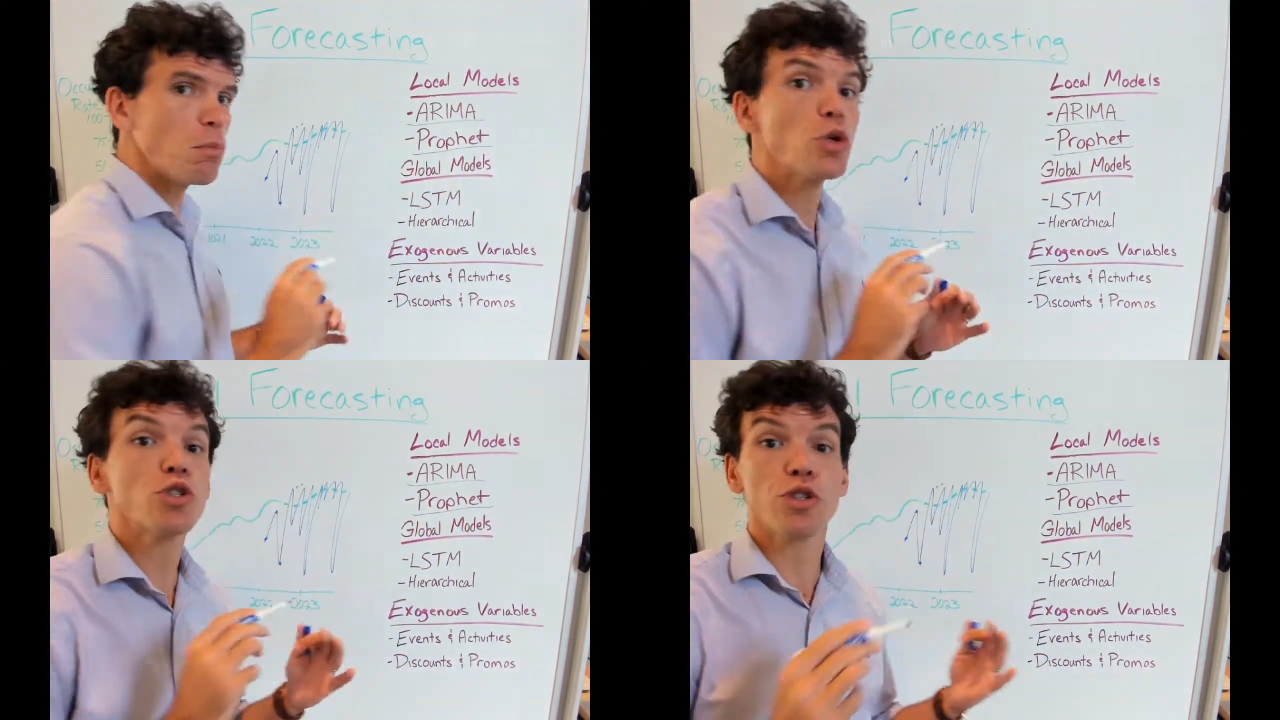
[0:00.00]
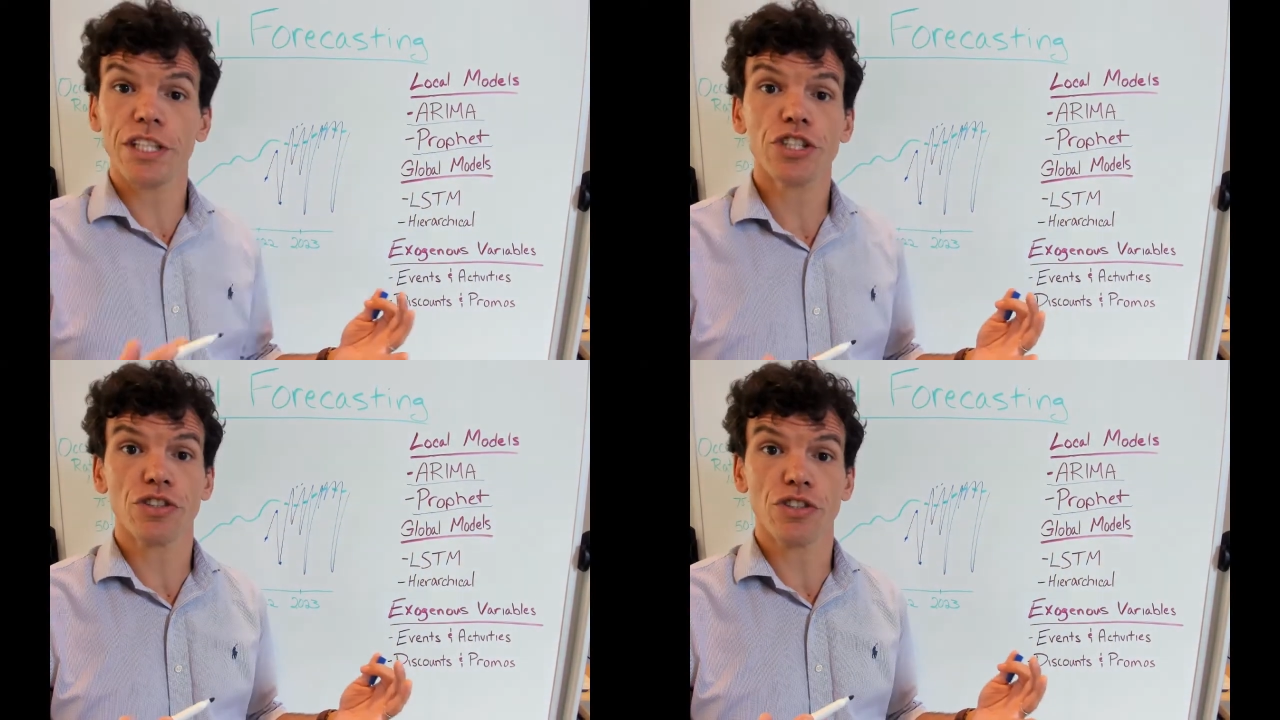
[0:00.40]
or
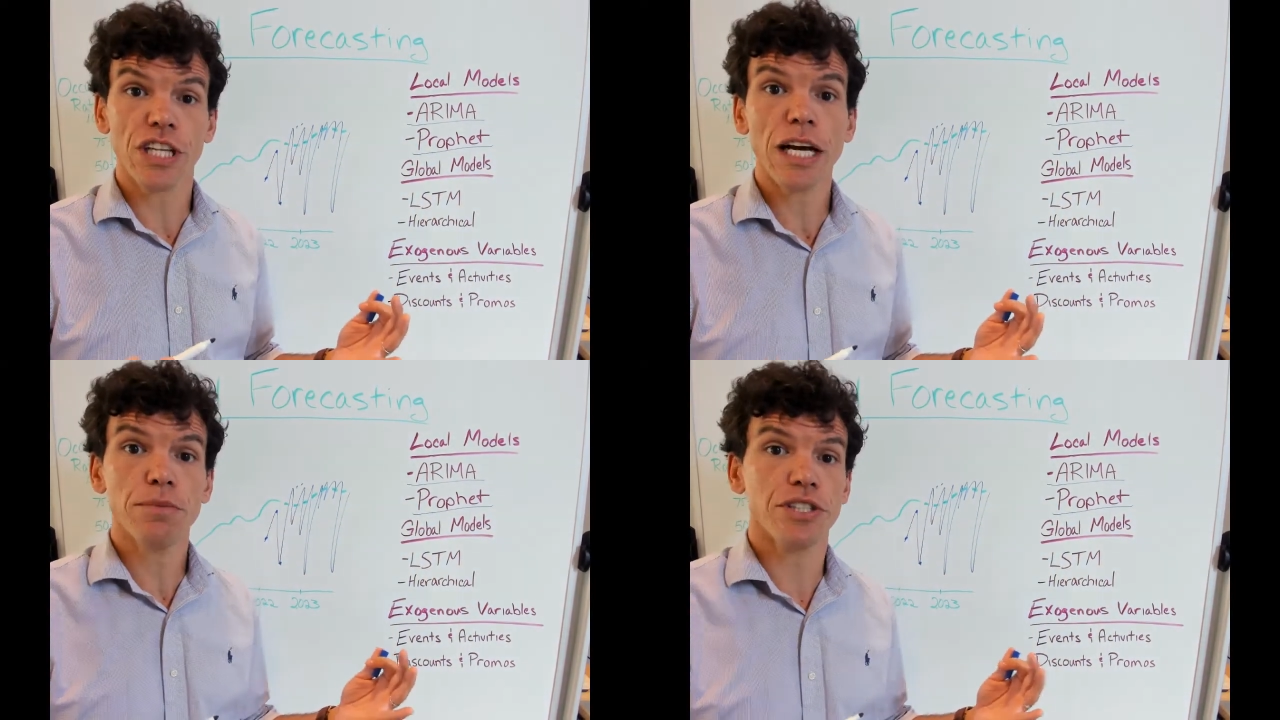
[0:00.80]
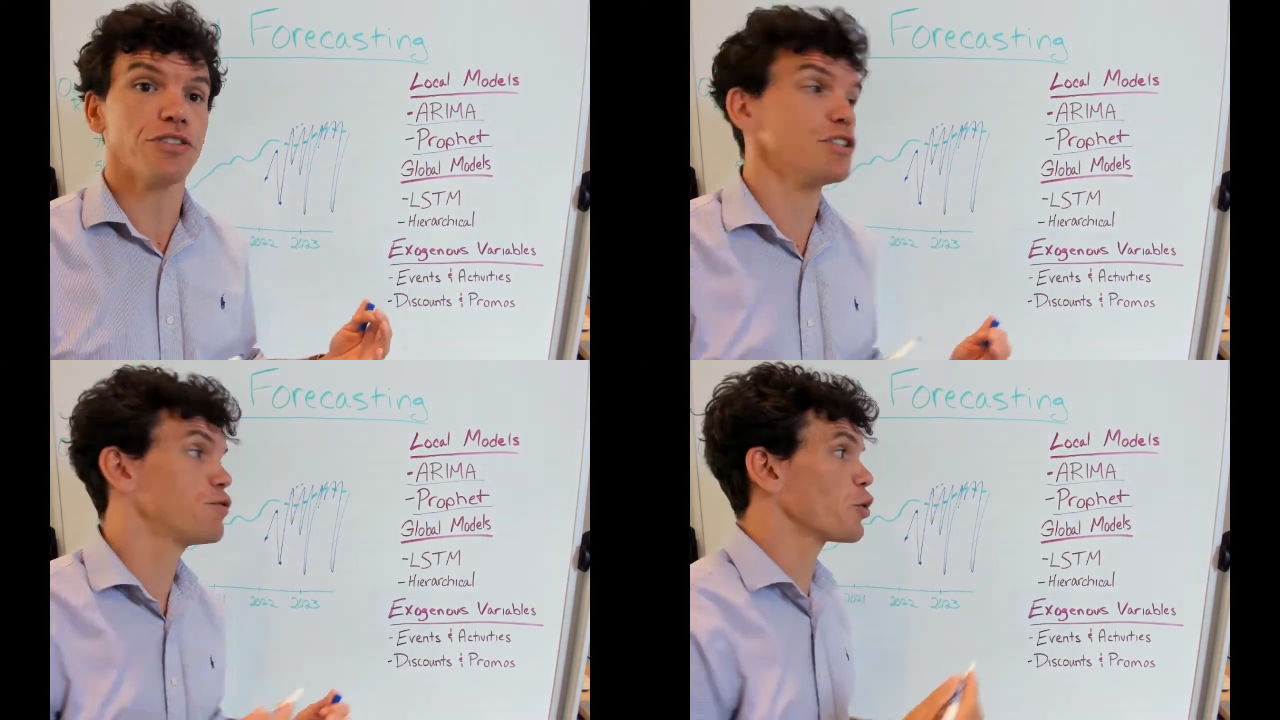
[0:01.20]
traditional time
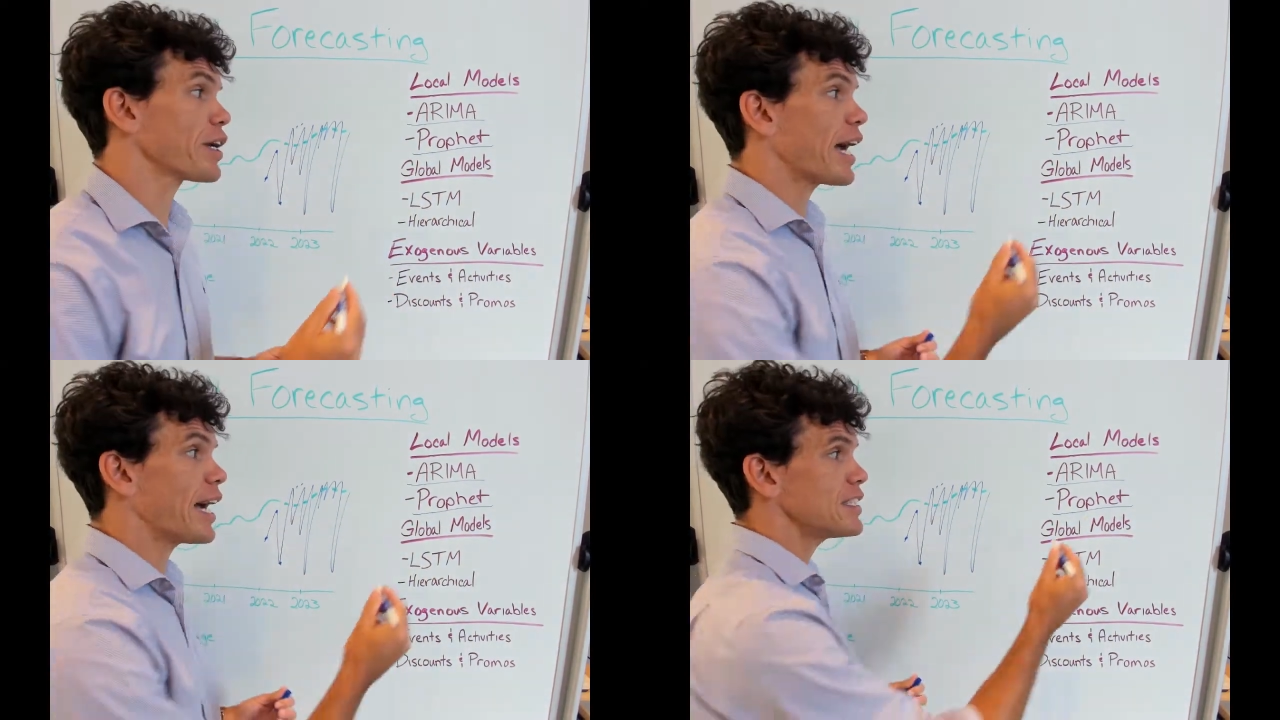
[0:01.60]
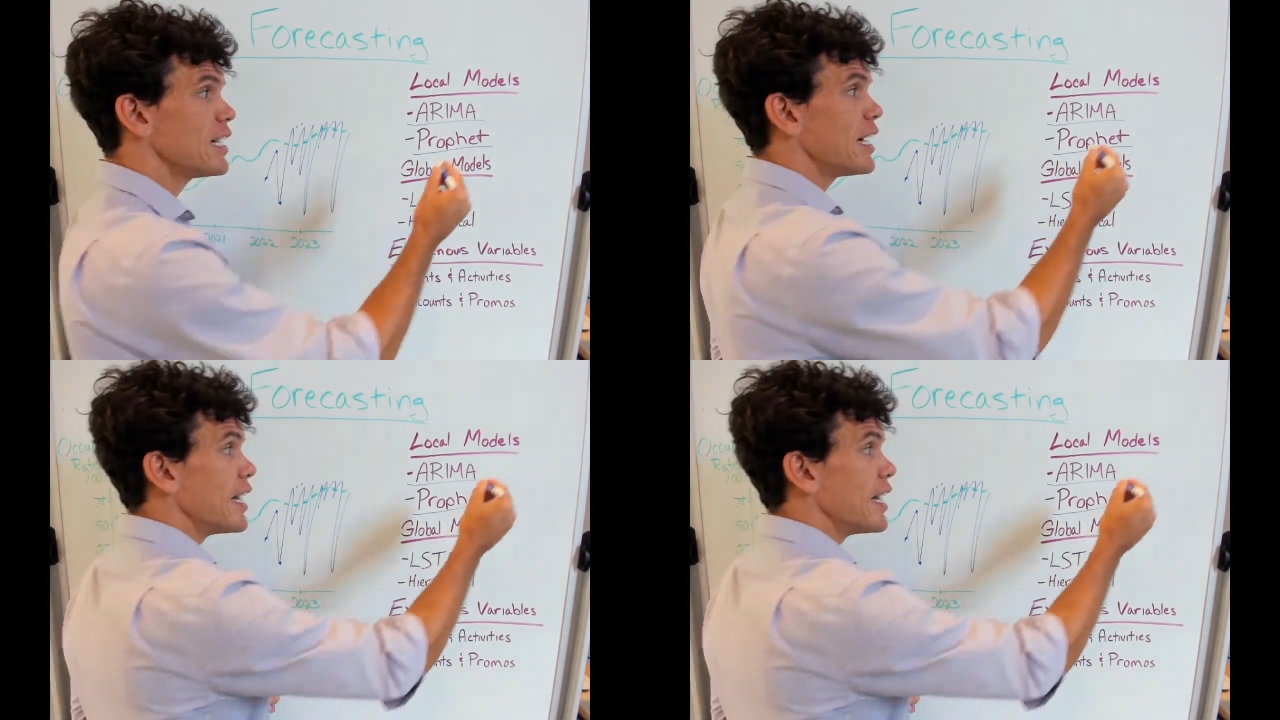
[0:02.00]
series forecast,